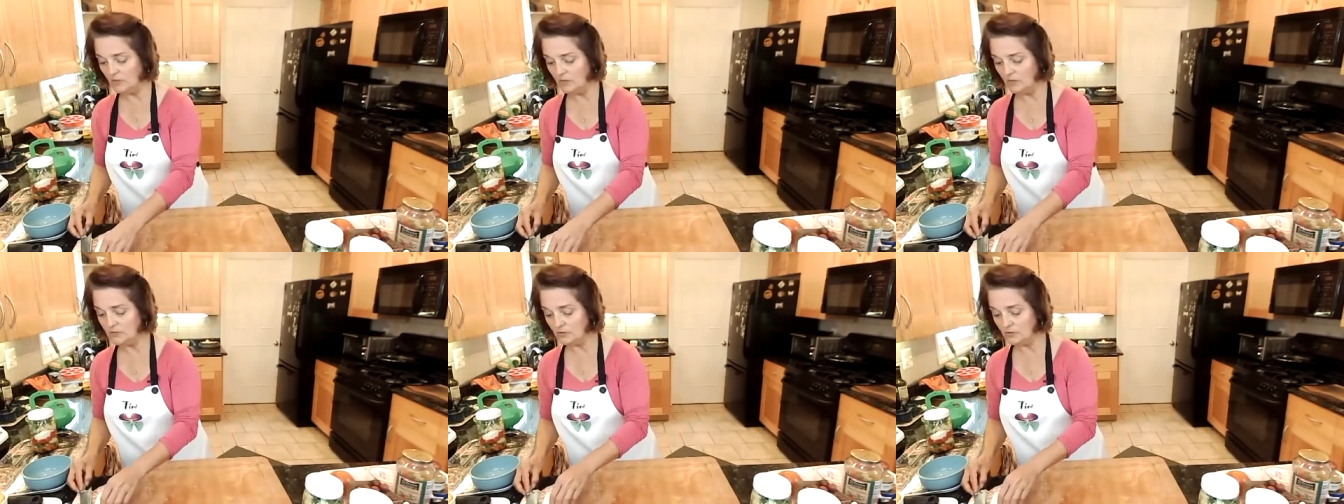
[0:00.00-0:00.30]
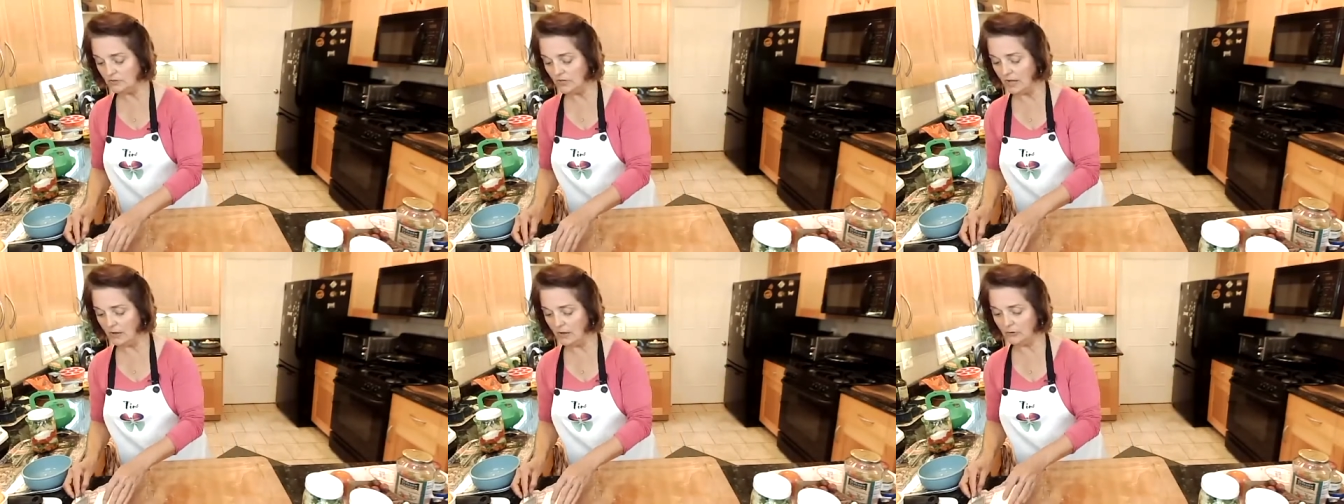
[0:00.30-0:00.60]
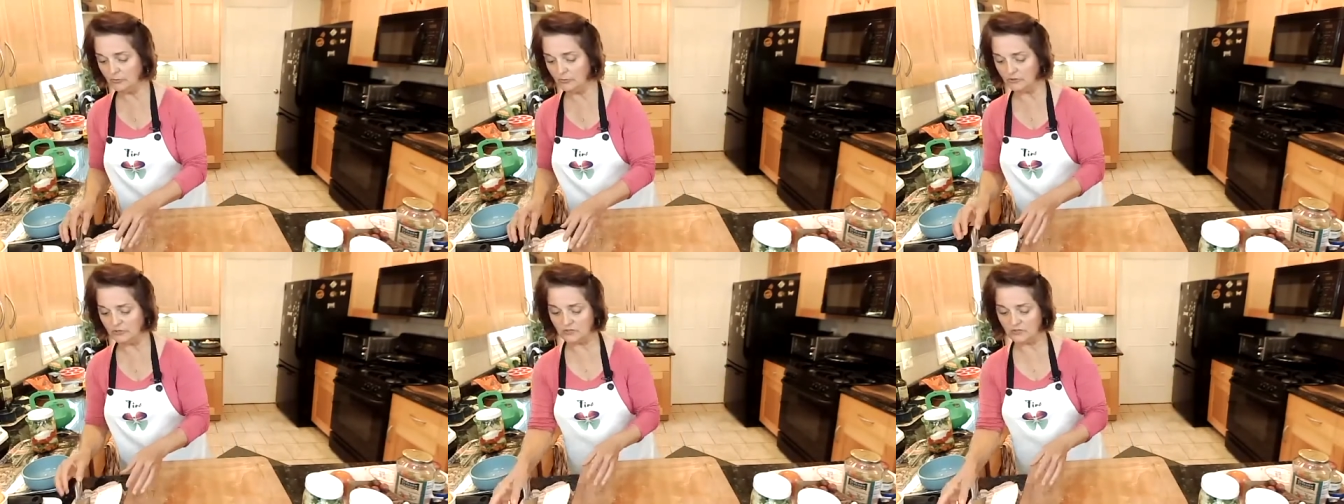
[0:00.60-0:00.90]
So yeah, I
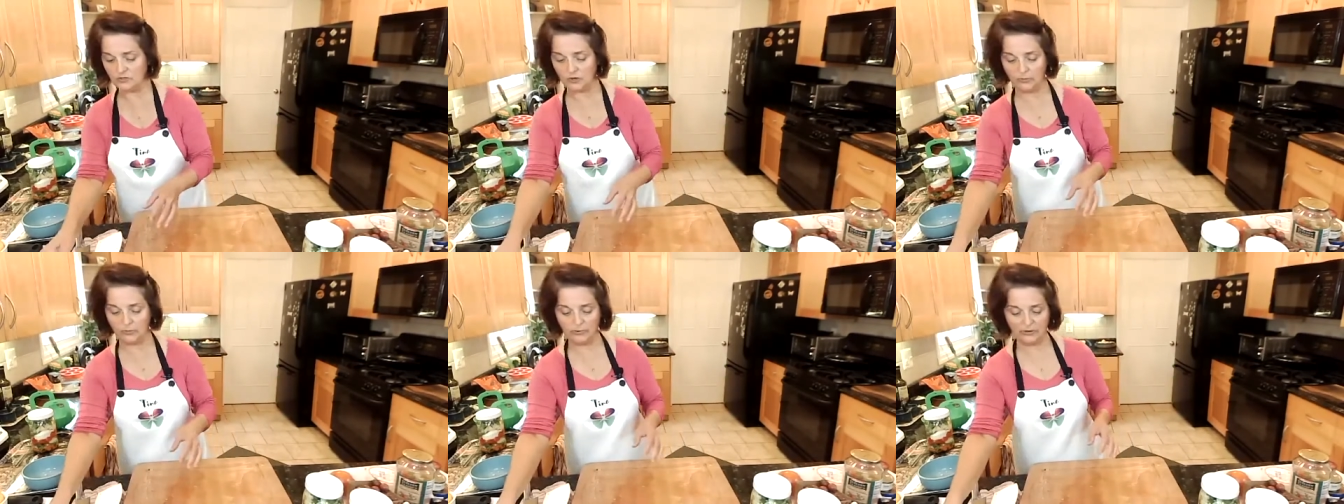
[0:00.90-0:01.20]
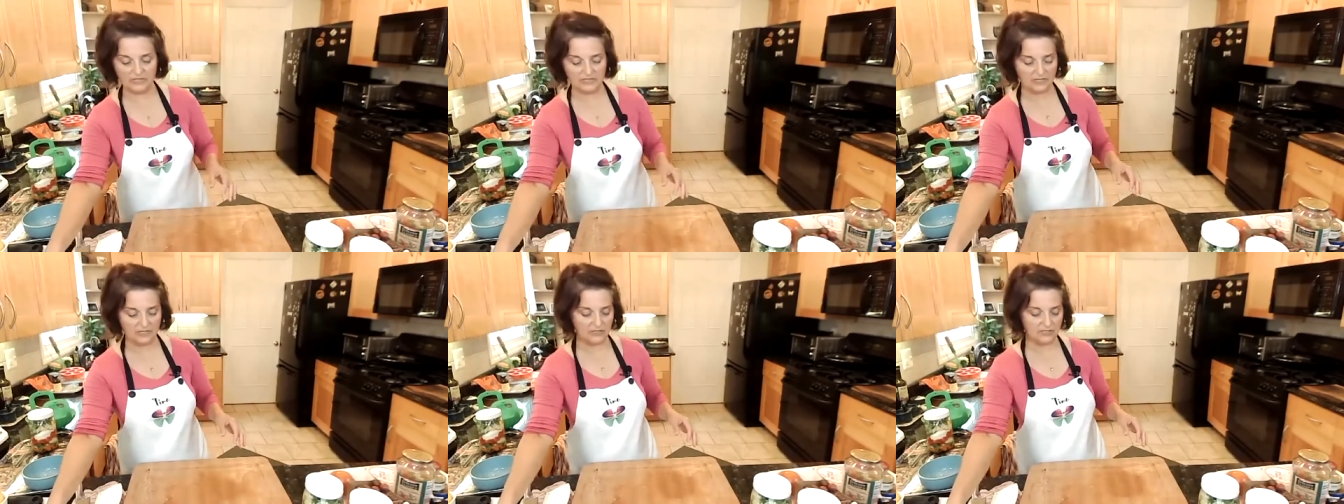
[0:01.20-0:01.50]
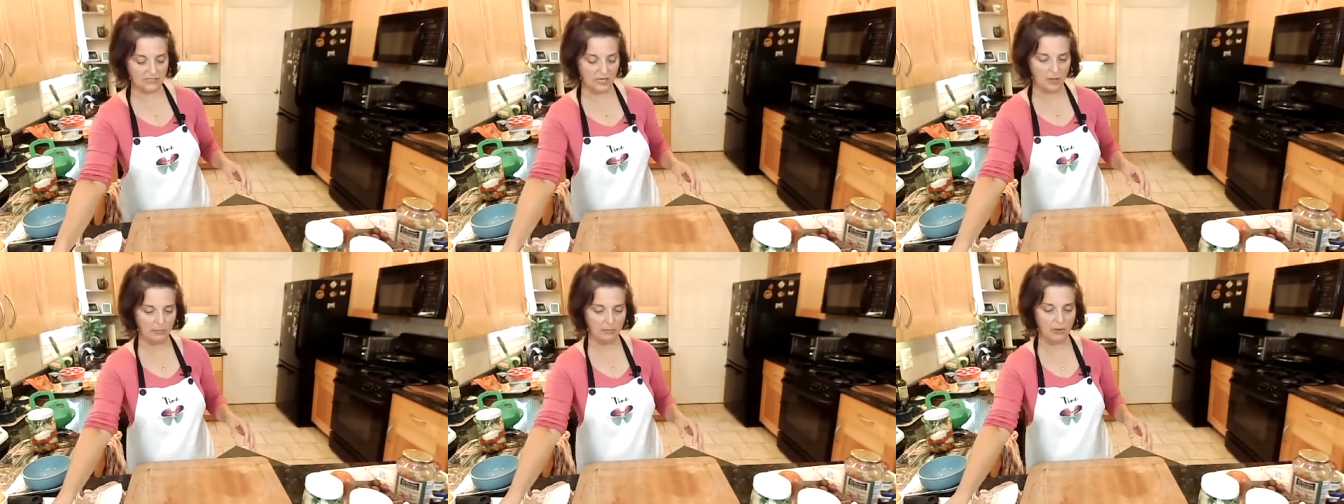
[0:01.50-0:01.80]
would put the strawberries at the
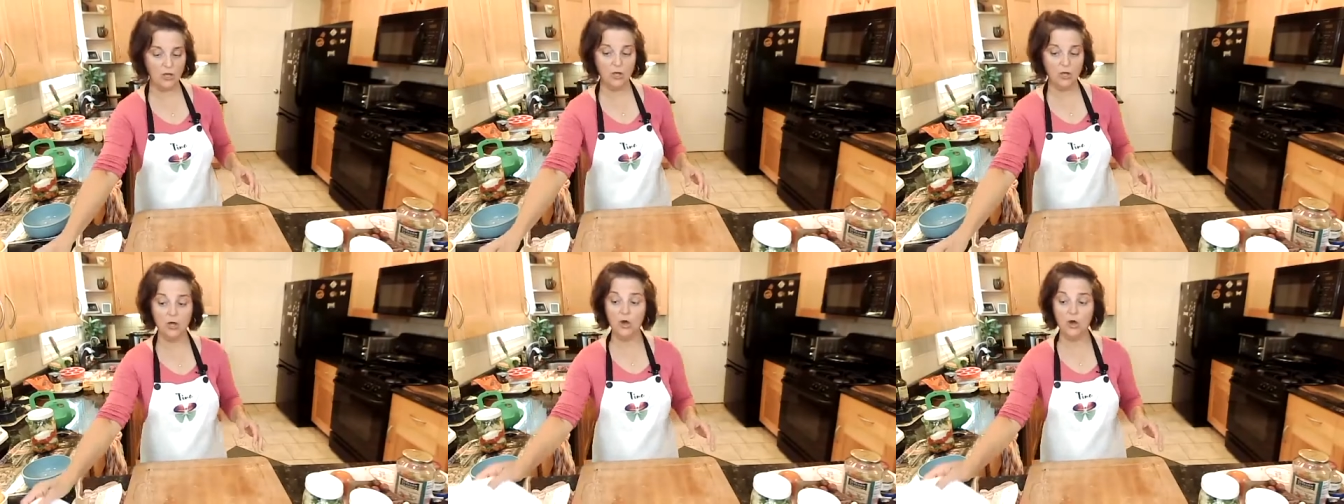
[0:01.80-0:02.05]
top.